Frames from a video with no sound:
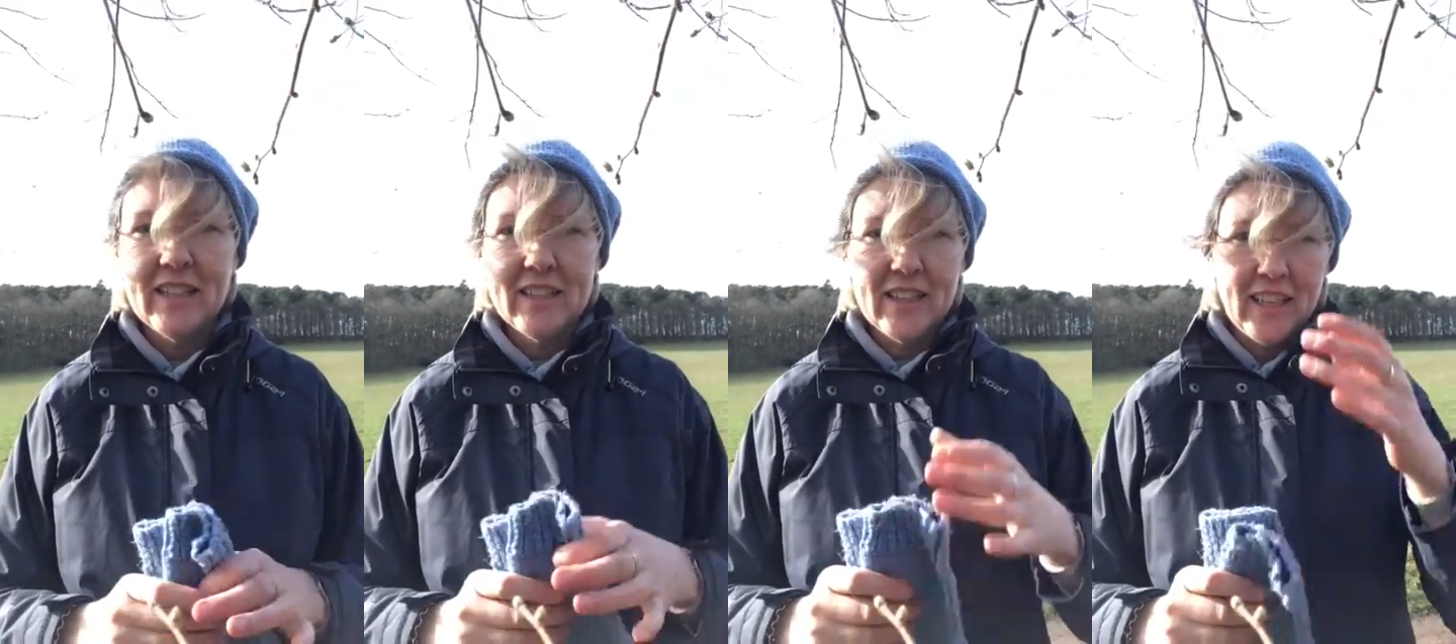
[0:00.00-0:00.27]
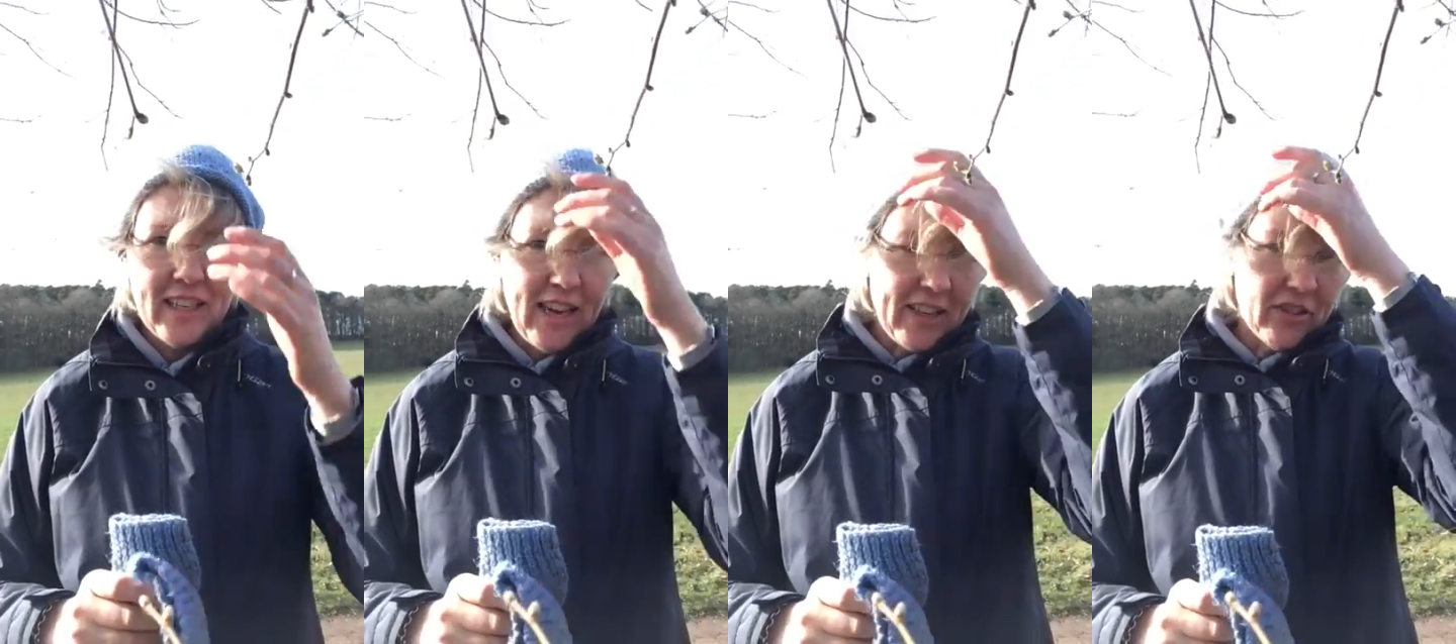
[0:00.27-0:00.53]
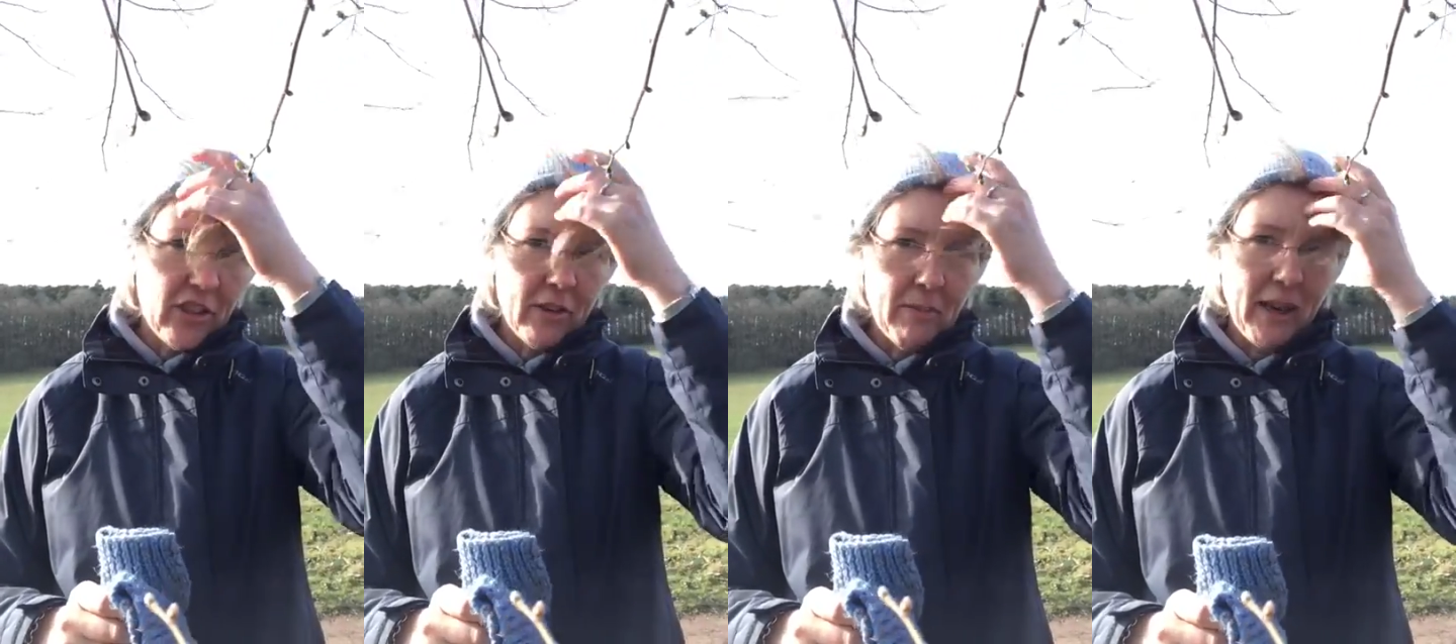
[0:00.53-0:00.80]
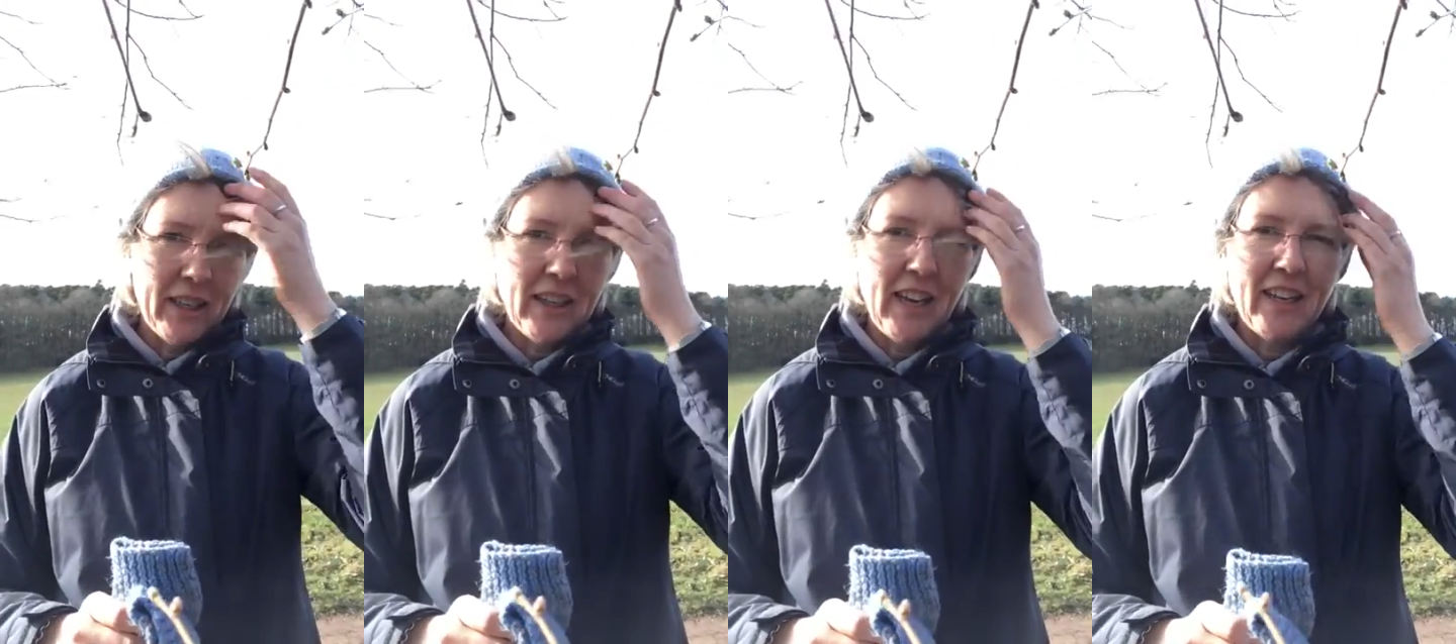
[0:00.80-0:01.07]
it's the
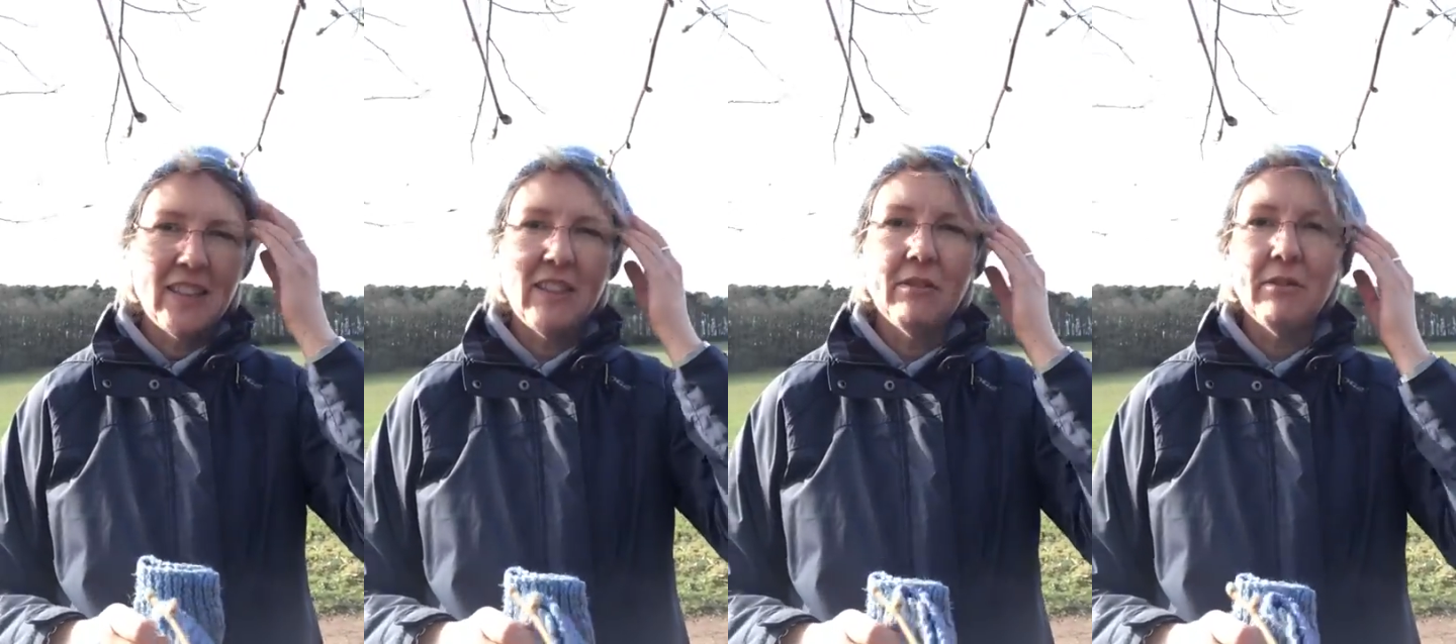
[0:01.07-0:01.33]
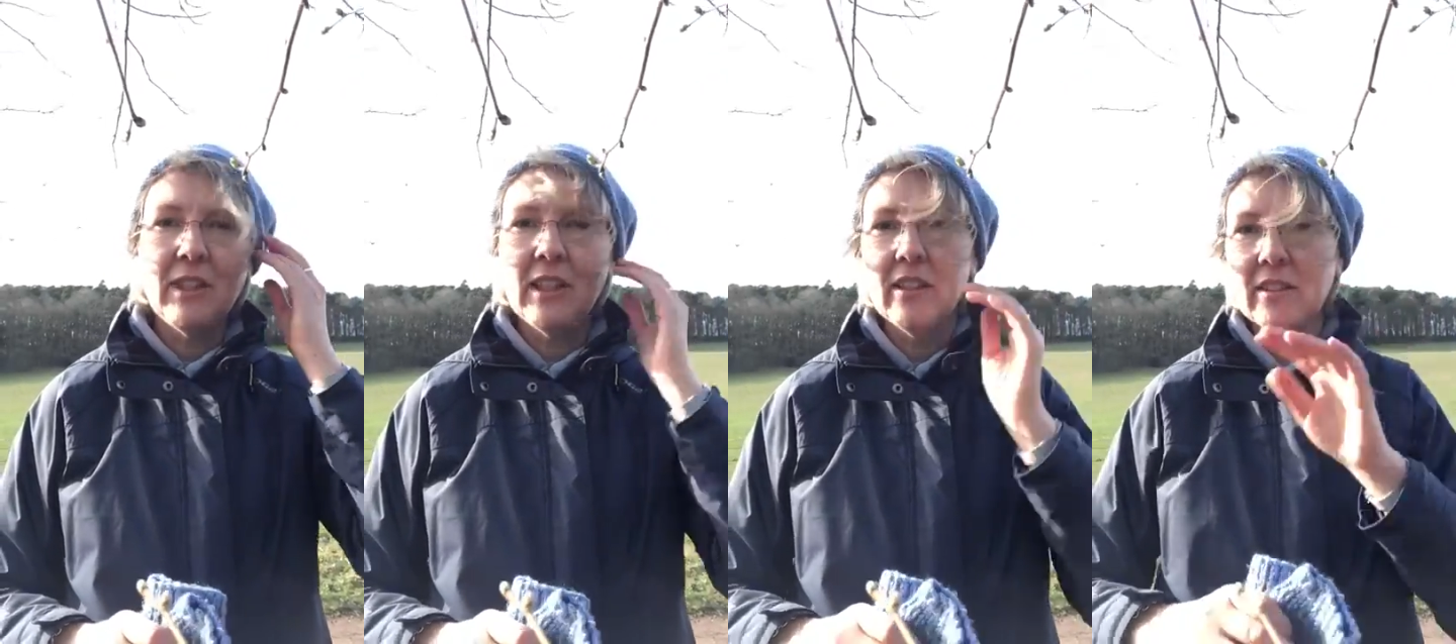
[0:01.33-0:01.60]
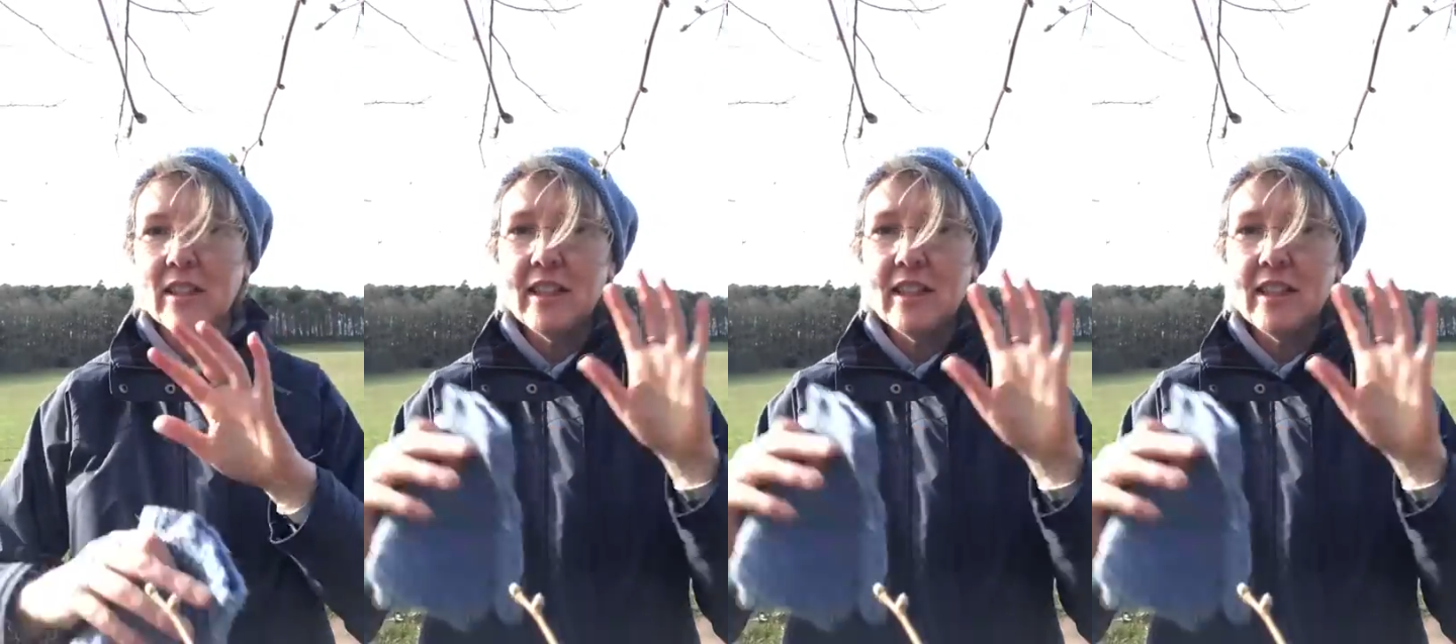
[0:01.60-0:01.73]
electromagnetic field,